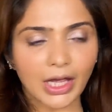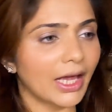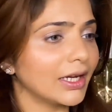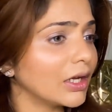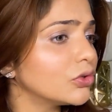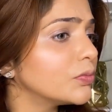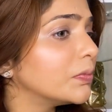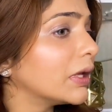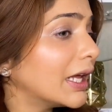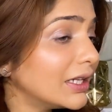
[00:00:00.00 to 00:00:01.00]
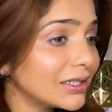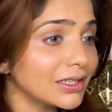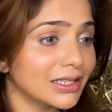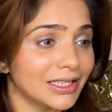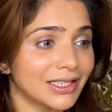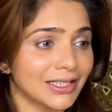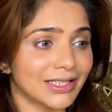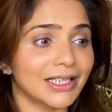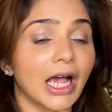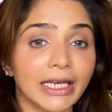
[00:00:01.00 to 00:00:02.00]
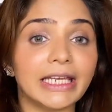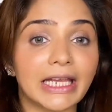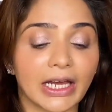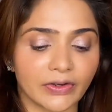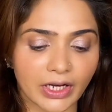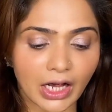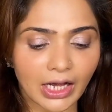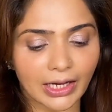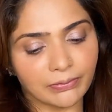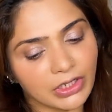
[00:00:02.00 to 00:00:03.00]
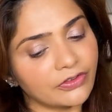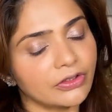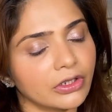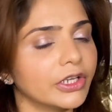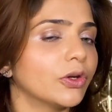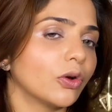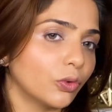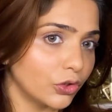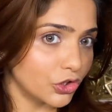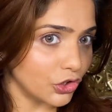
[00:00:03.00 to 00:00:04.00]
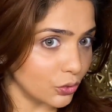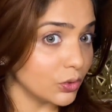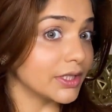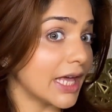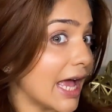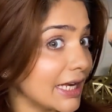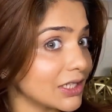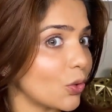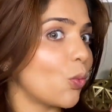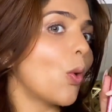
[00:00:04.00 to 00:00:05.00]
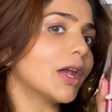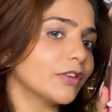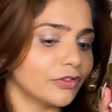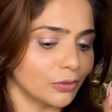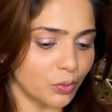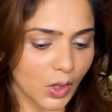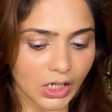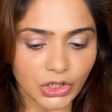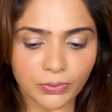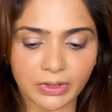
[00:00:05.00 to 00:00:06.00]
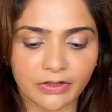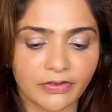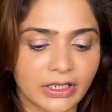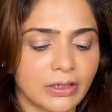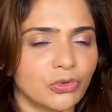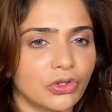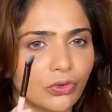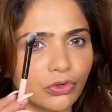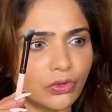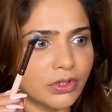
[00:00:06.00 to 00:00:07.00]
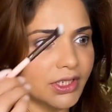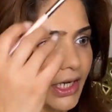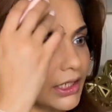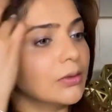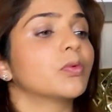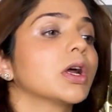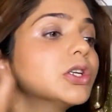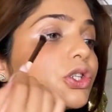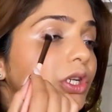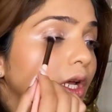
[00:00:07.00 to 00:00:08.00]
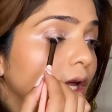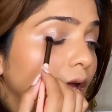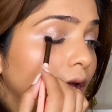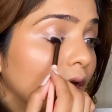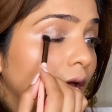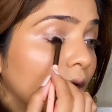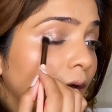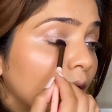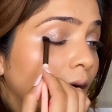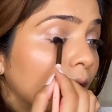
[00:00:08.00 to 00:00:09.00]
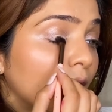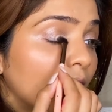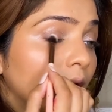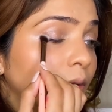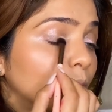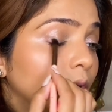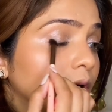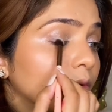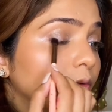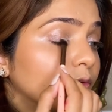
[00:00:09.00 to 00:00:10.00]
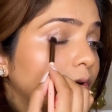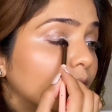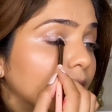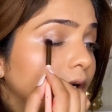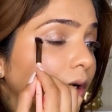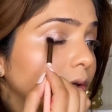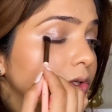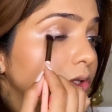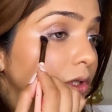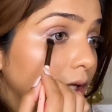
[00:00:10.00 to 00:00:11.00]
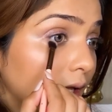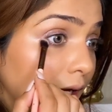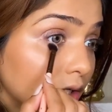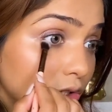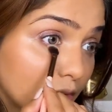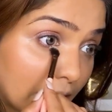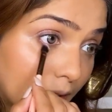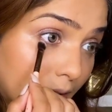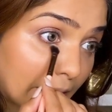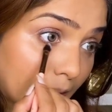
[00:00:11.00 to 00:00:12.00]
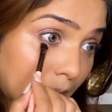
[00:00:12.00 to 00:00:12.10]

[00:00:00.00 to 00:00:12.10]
And now to blend this tiny area, I'm definitely not going to use that wonderful brush, but in fact I'm just going to use a tiny brush and work very close to the lash line.